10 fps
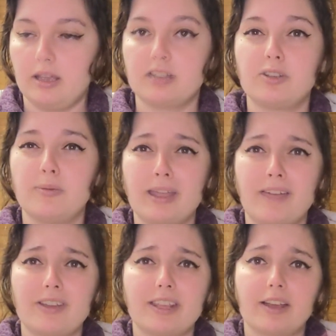assuming
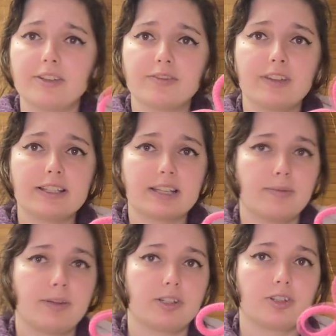everything else fits,
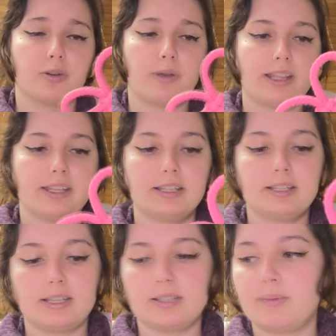I'm not sure why
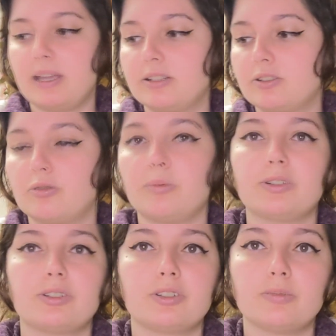this is made so
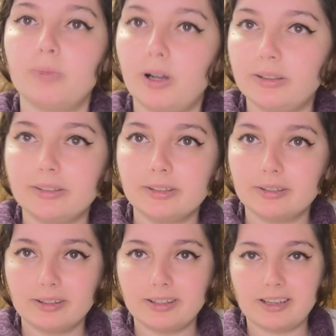much
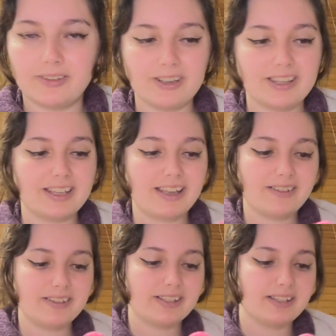smaller than everything
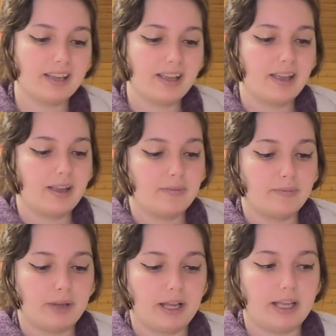else.
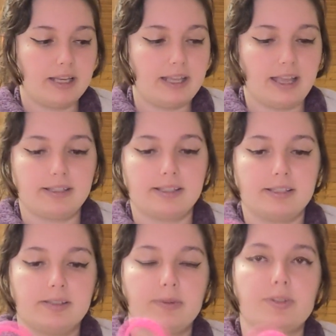But yes,
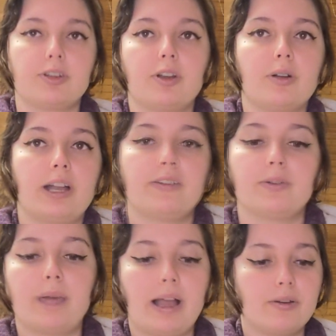it's supposed to go kind of
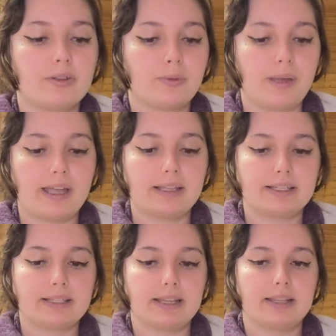around the
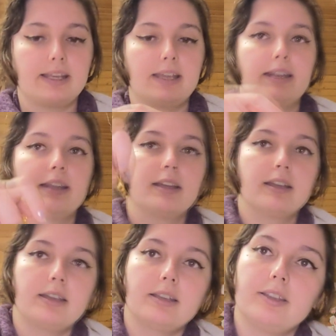waist, and then
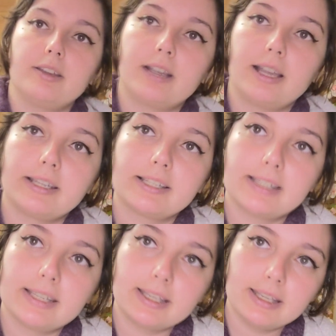you can kind of
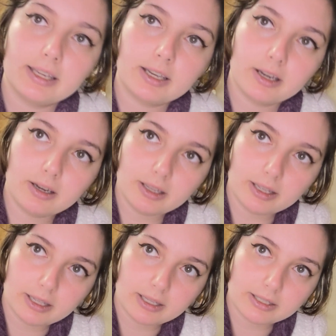see here
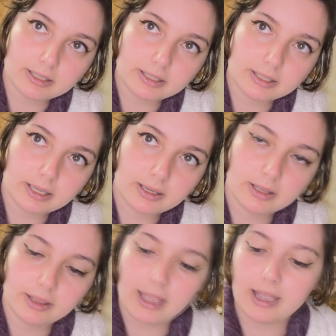is
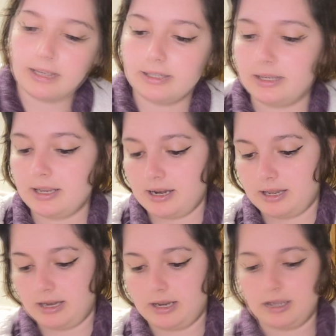that,
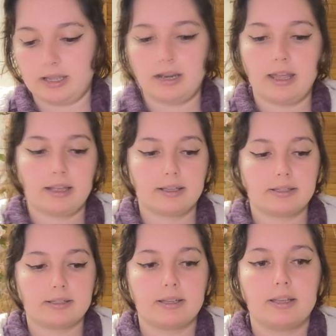and then it
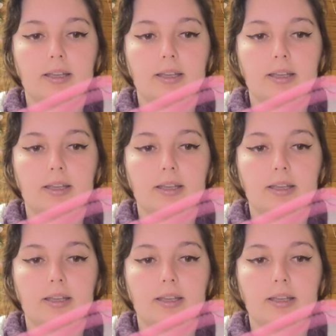connects